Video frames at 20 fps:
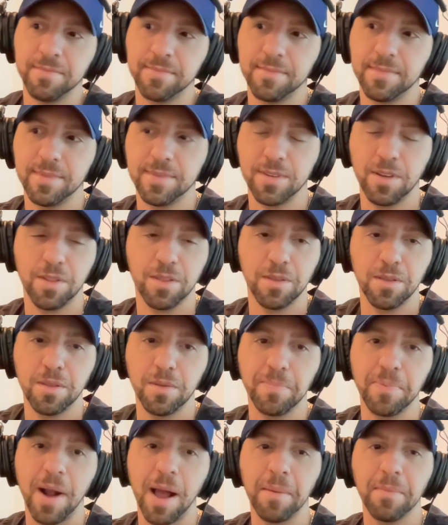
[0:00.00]
So the
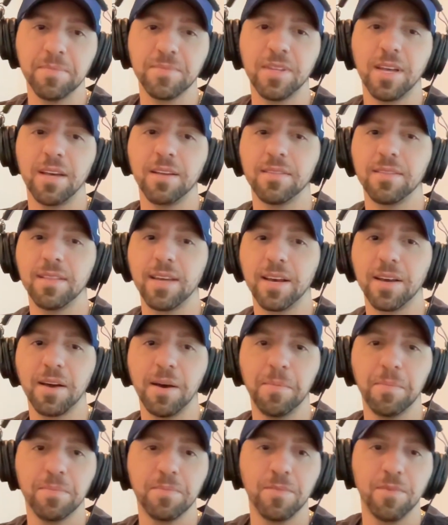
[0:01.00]
problems that
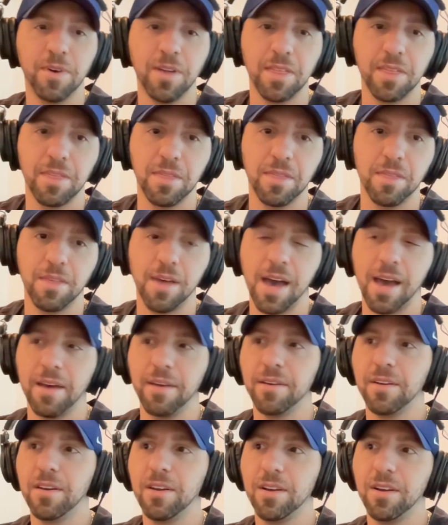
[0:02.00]
come with that
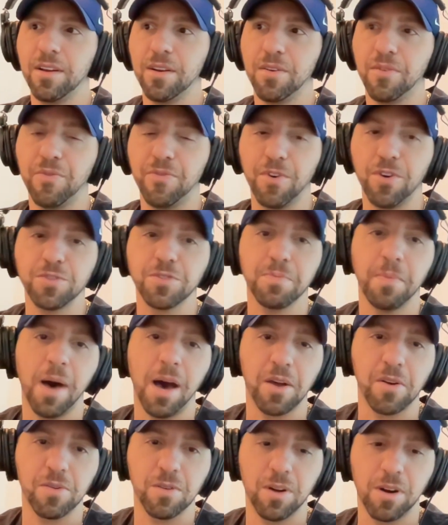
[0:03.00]
first
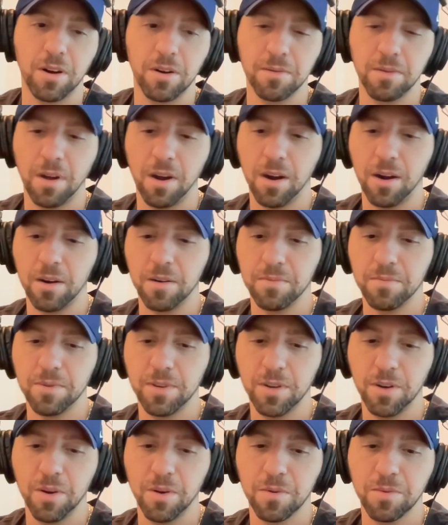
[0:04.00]
model are
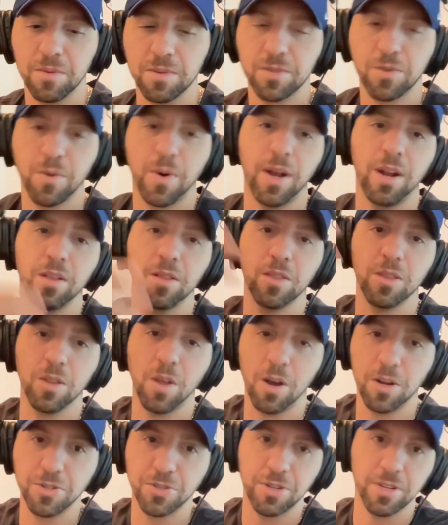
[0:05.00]
it's quite a
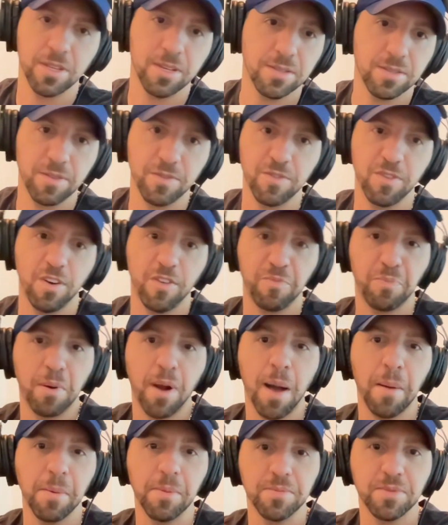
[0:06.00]
laundry list of
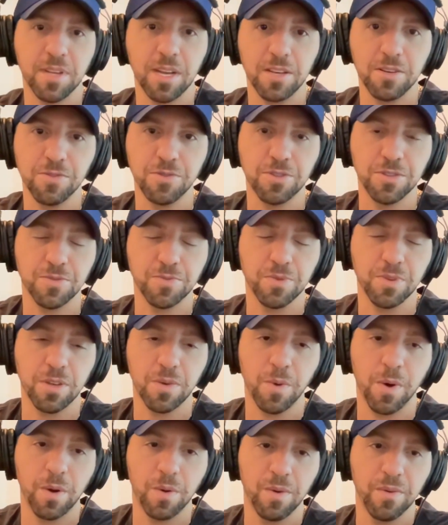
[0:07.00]
problems that you just really
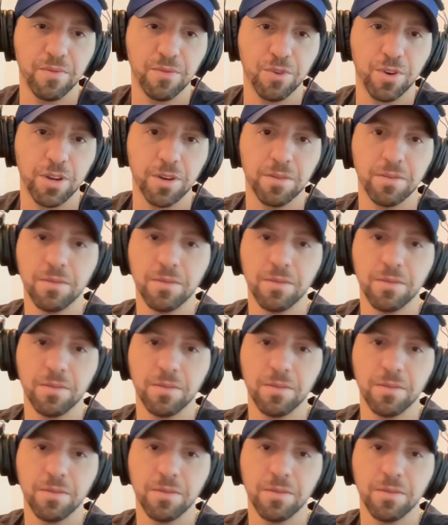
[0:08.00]
want to avoid.